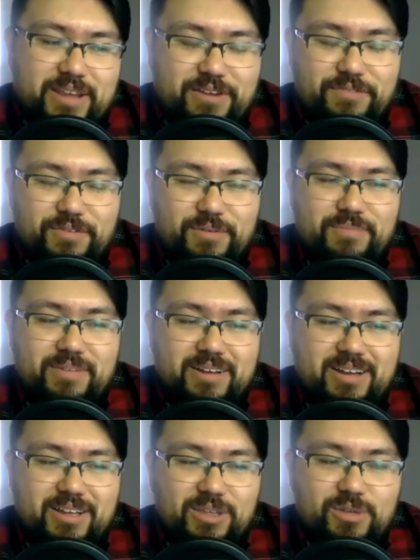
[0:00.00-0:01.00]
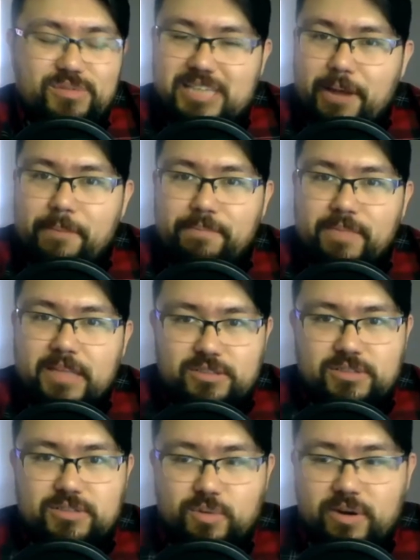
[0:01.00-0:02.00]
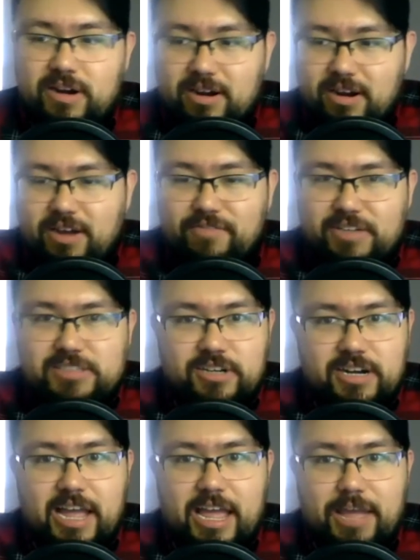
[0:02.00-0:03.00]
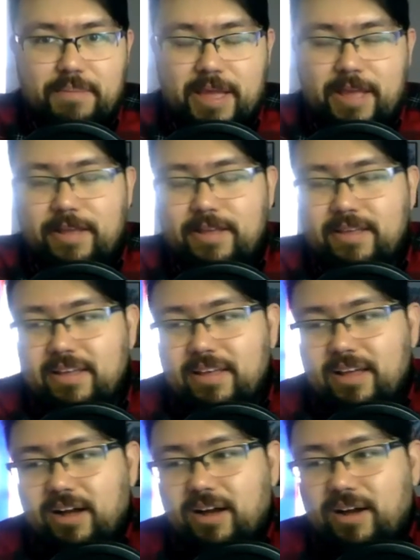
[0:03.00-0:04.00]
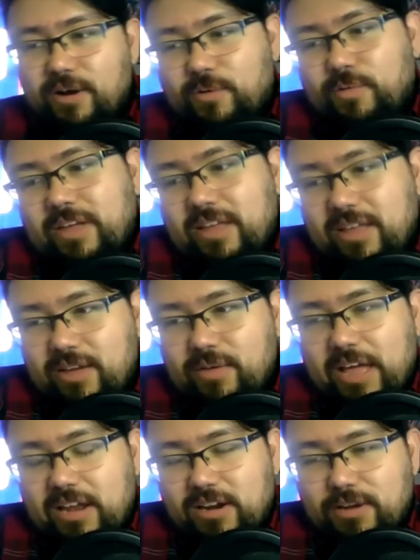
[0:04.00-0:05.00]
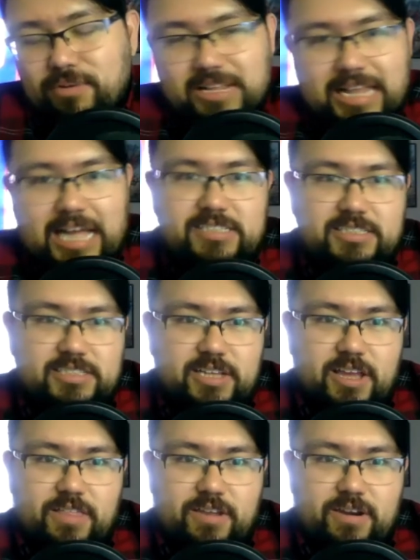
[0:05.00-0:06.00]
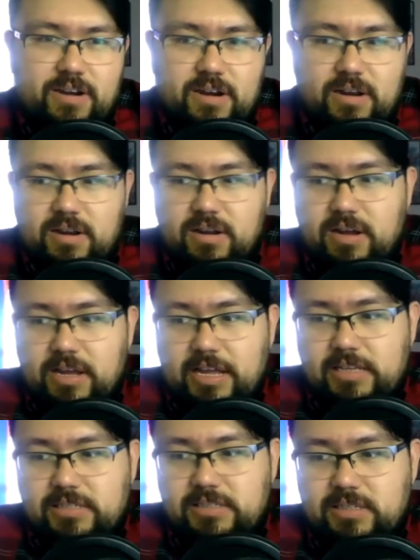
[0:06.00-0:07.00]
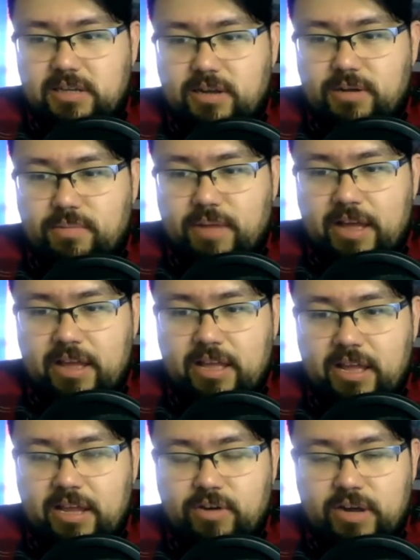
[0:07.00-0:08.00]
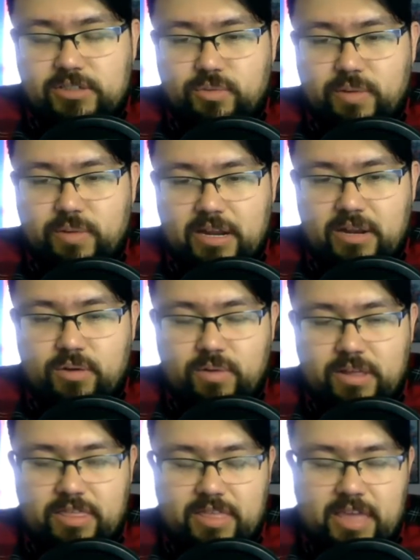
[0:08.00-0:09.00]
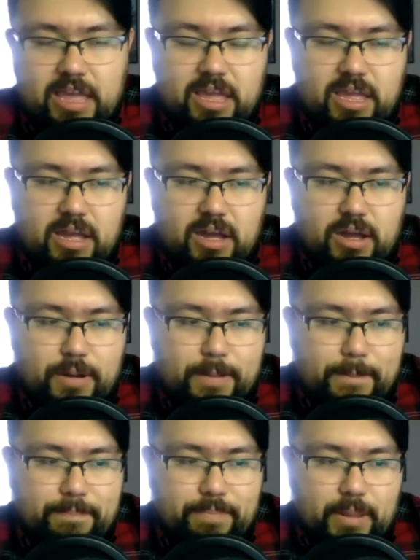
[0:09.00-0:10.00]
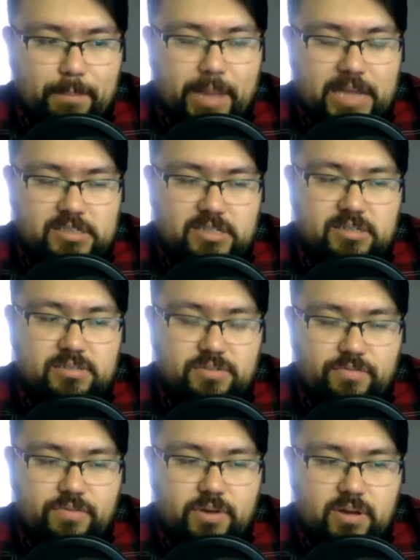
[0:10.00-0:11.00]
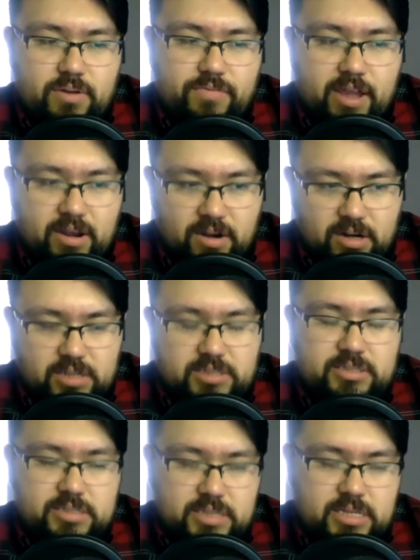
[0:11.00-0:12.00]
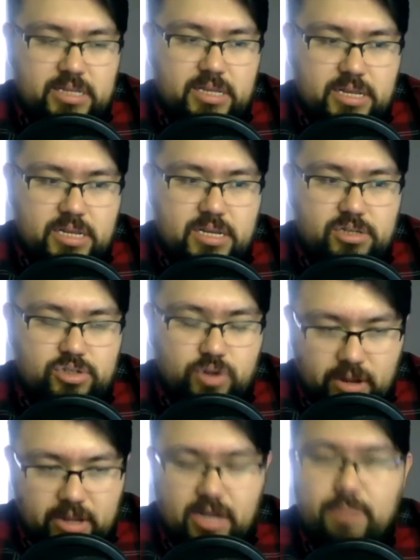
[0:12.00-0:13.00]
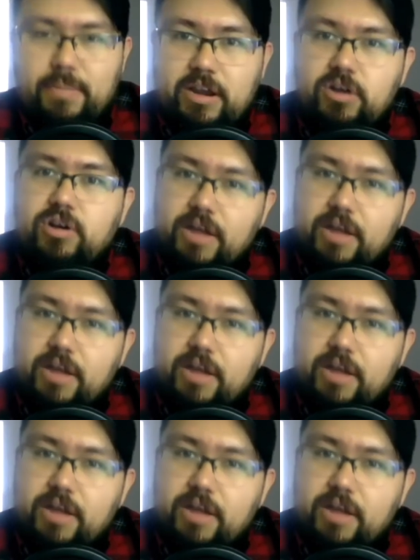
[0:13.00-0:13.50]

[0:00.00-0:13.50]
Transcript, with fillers: from uh, UTEP. That's where uh, Victor and I had met. Uh, we we had a couple of classes together, and um, I, I graduated with a um, bachelor's of uh, fine arts in drawing and a minor in graphic